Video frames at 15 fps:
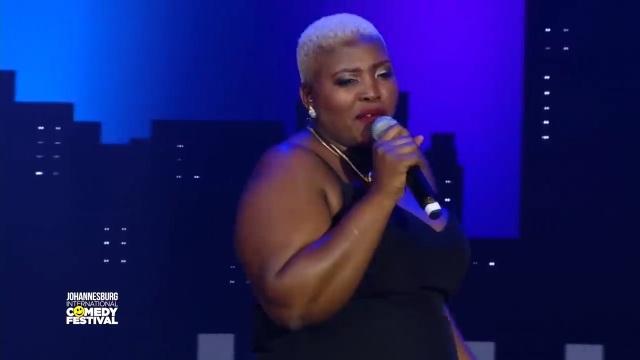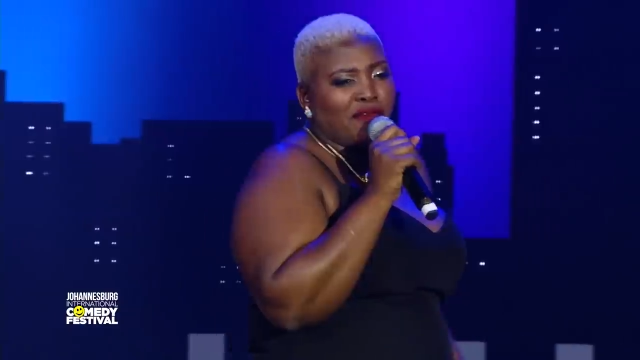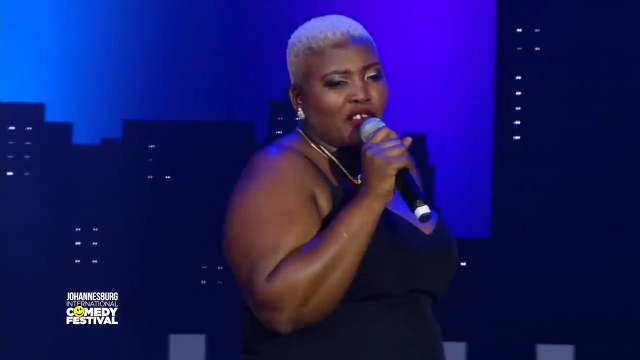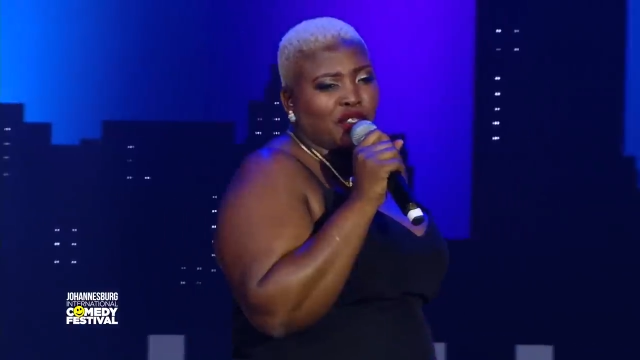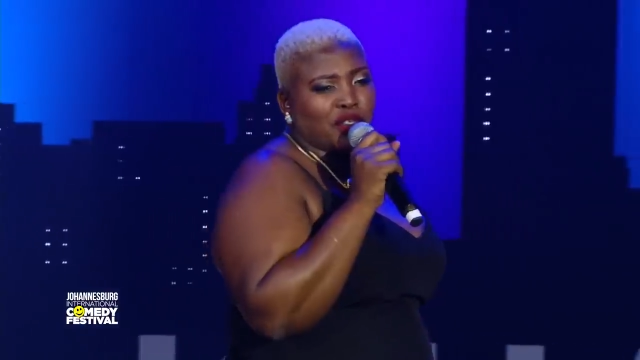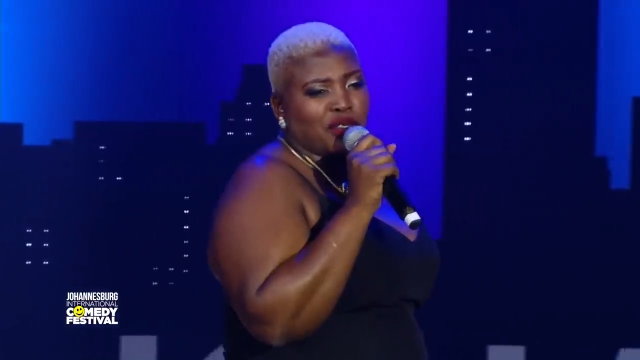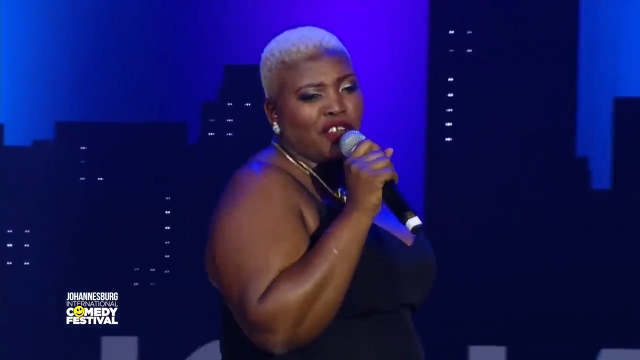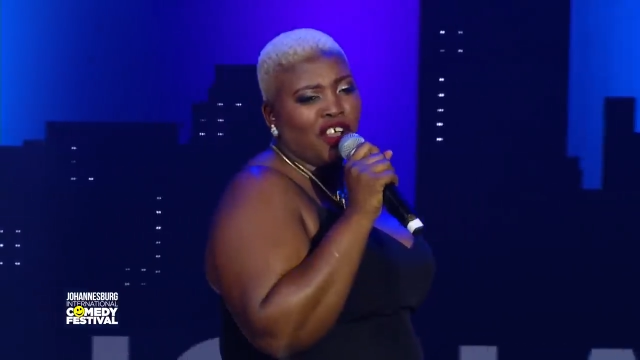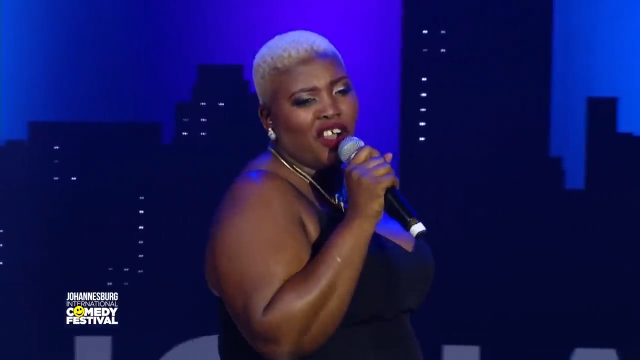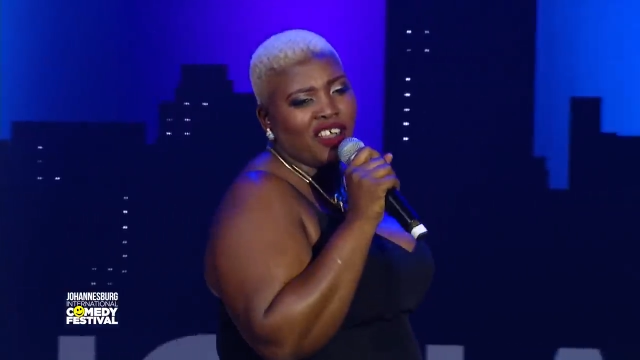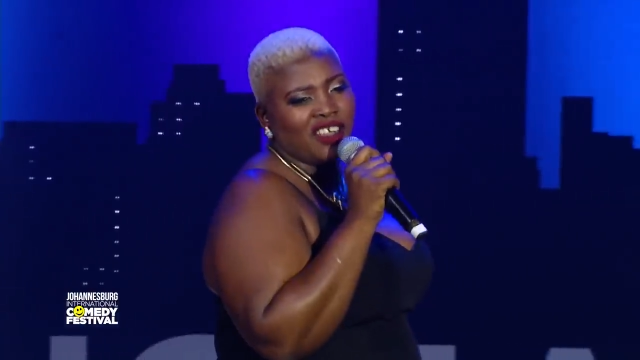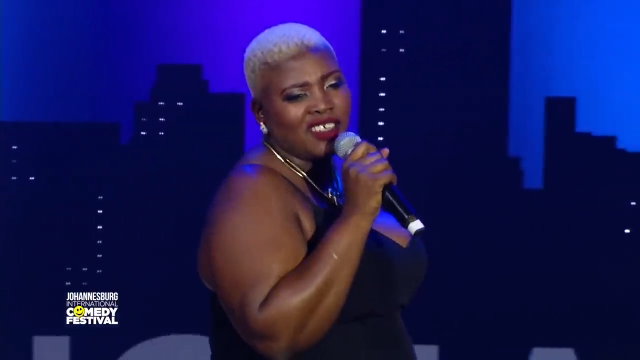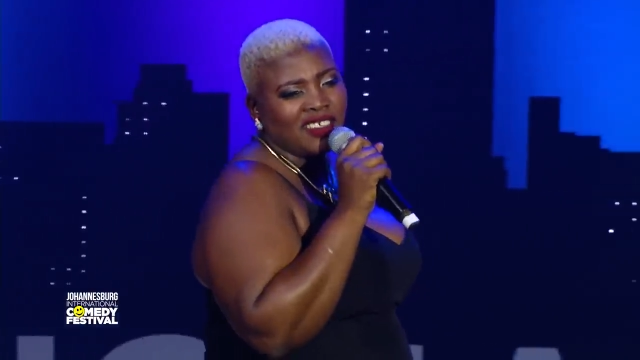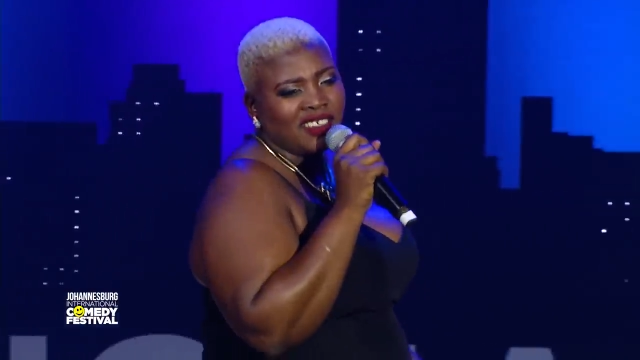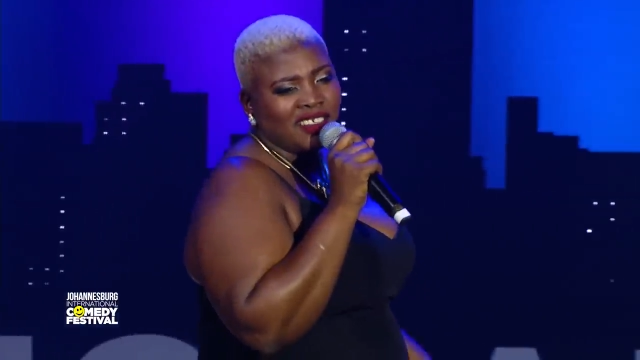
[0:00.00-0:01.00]
for too long.
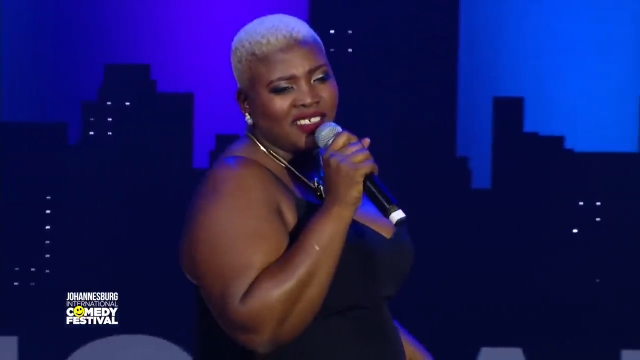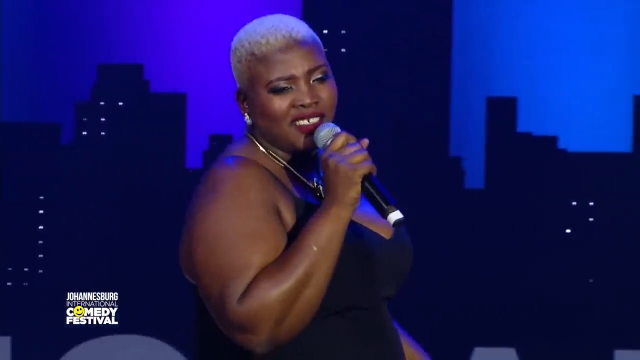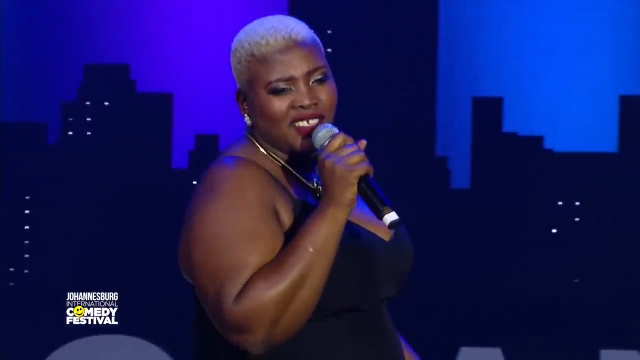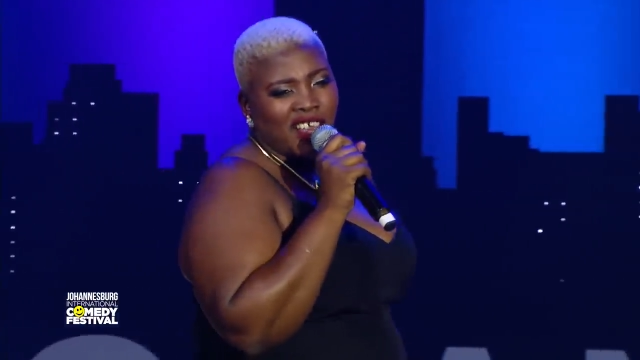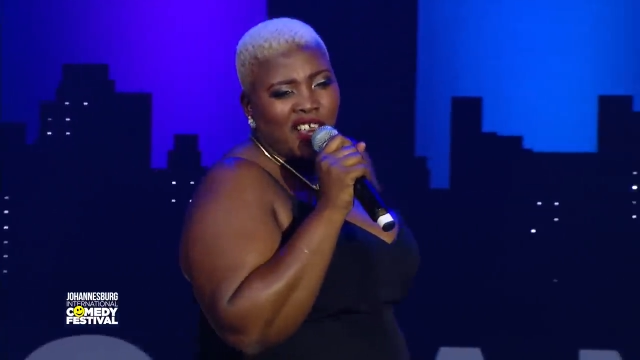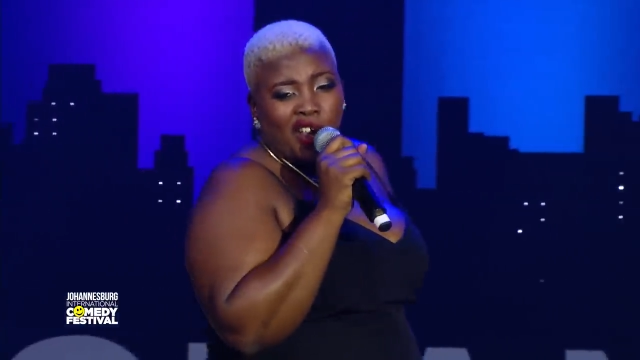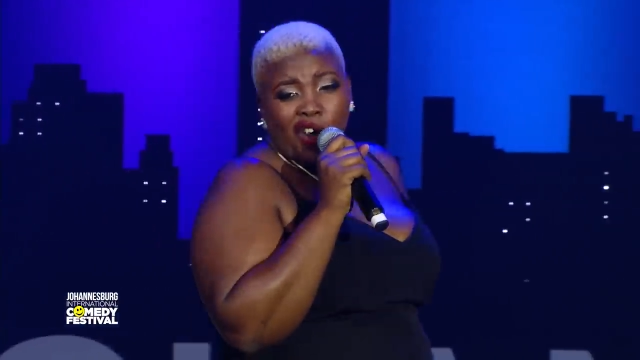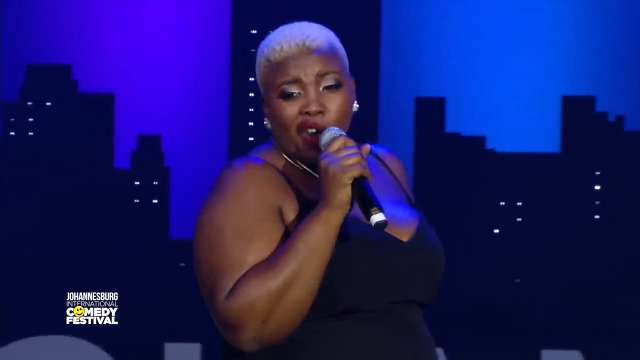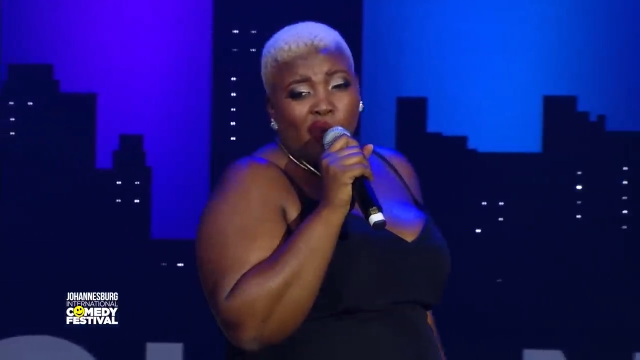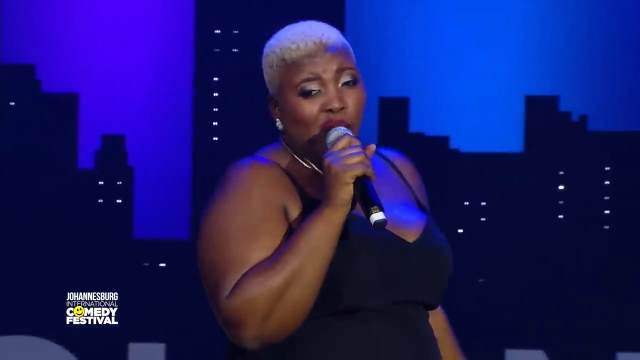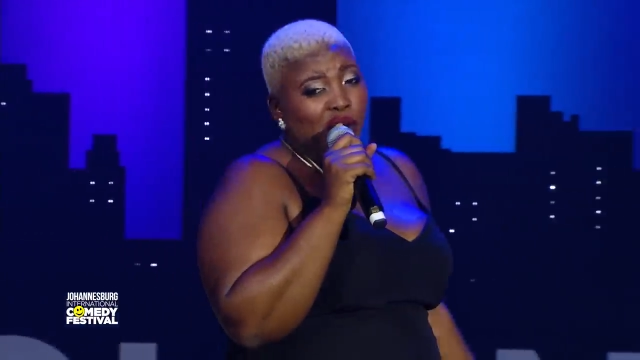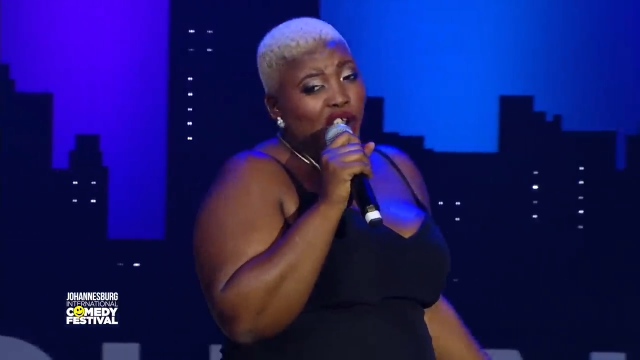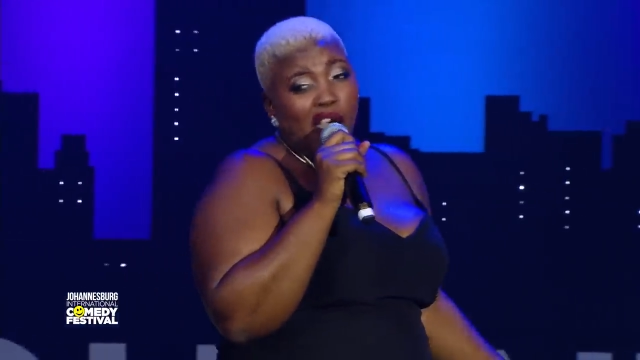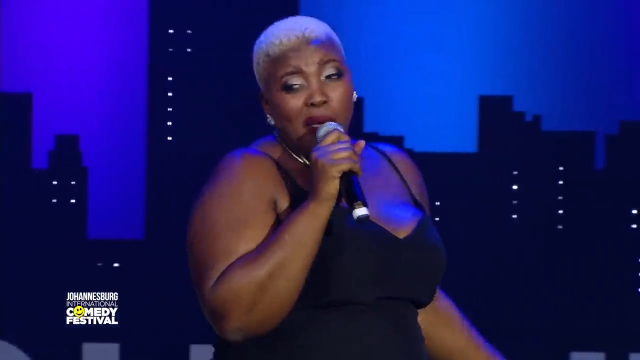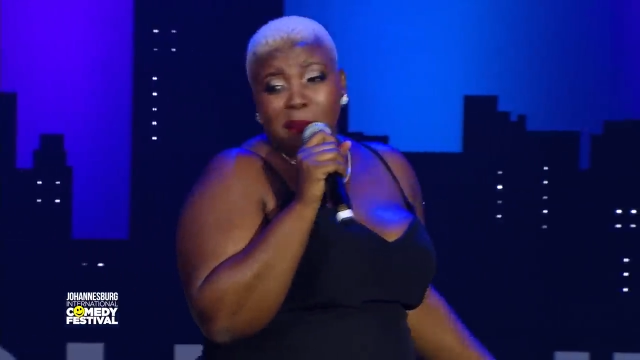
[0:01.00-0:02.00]

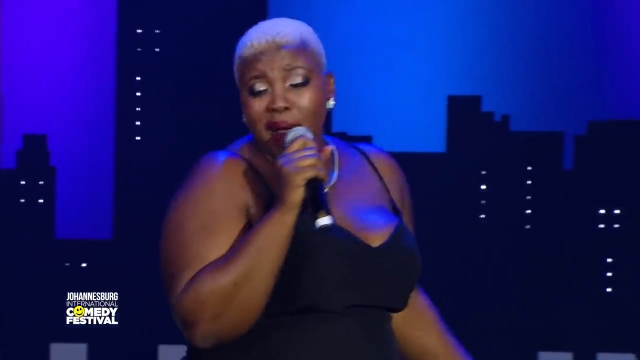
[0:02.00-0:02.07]
We don't